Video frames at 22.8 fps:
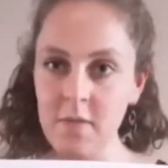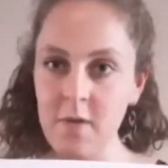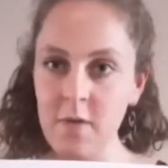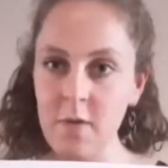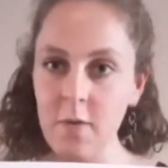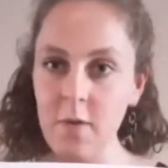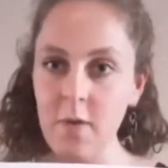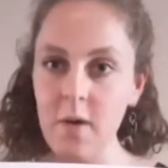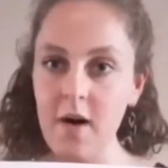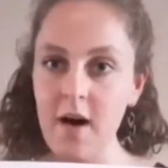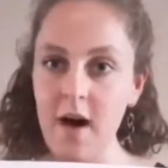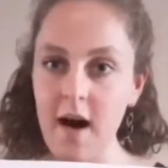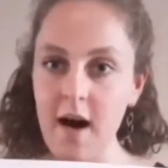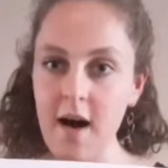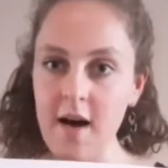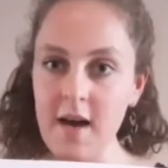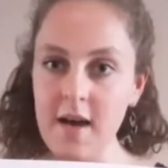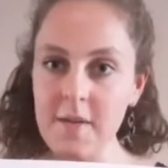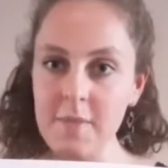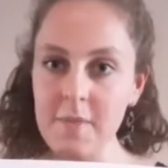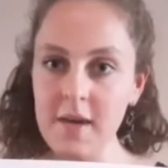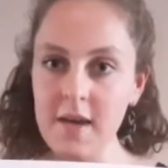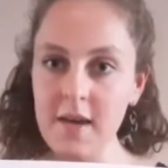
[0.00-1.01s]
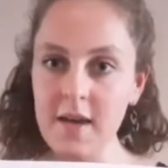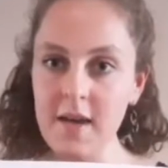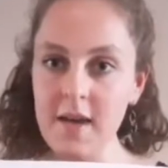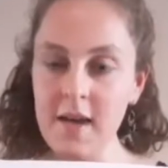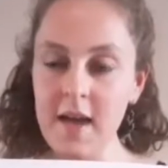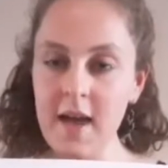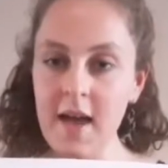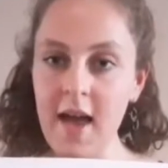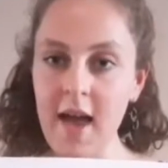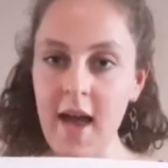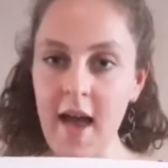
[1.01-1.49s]
or I'm
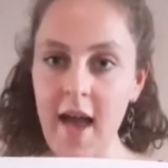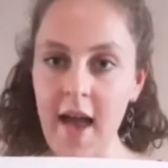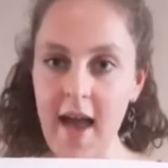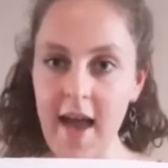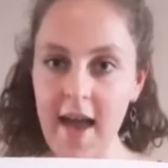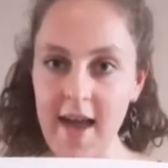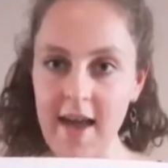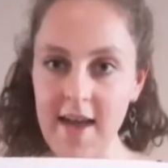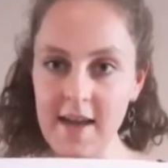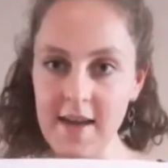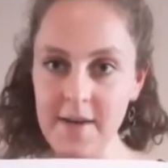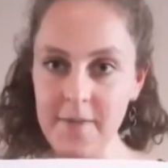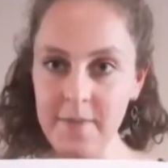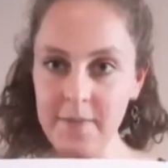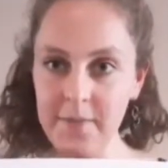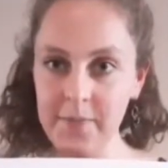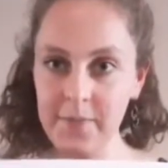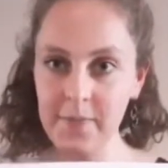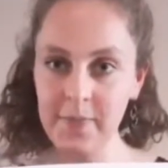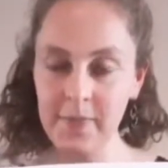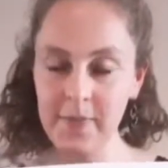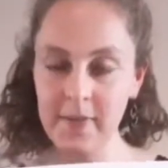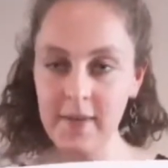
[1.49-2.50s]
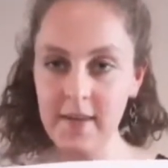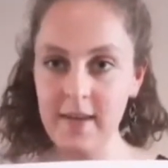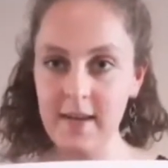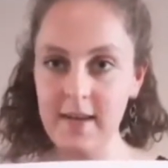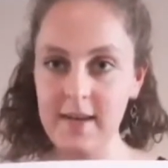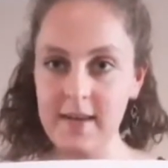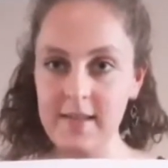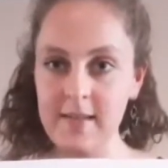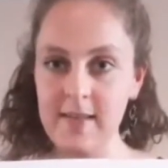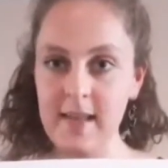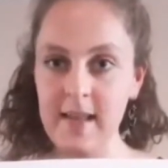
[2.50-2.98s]
a,
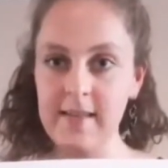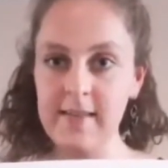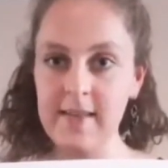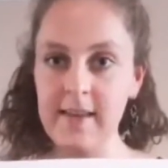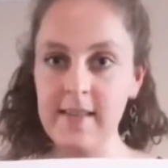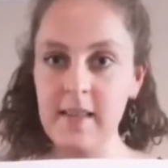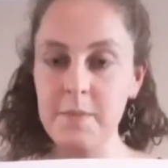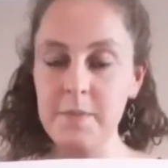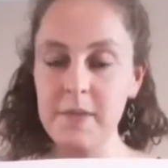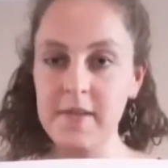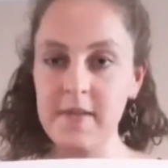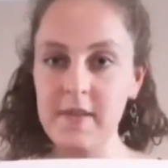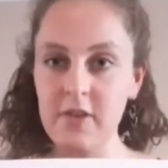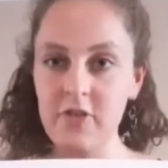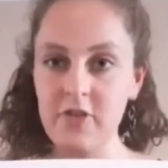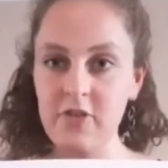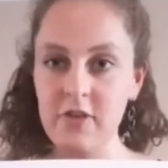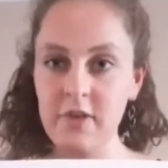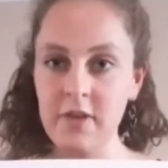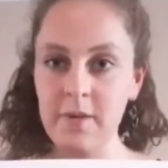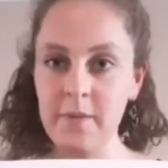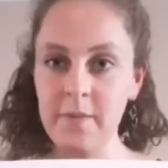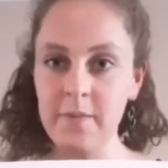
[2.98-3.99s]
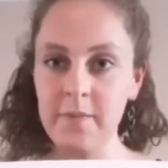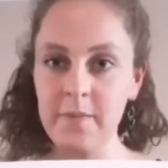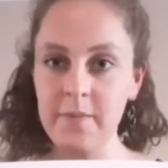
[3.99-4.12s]
and then say the position.